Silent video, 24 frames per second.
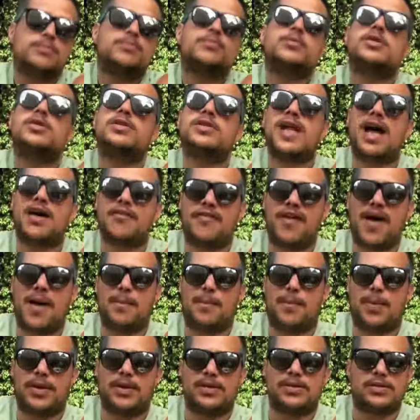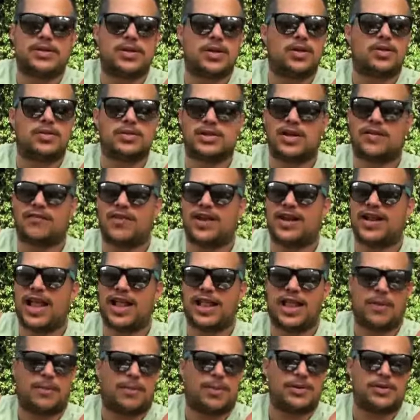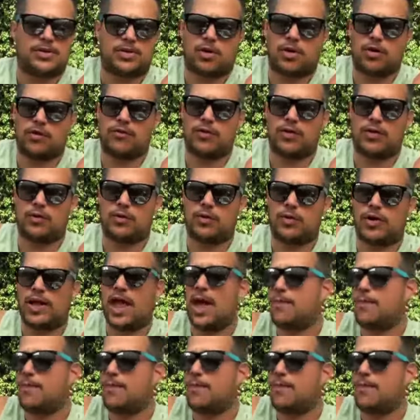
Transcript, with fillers: Stuff happens, you know, stuff like that happens all over the world.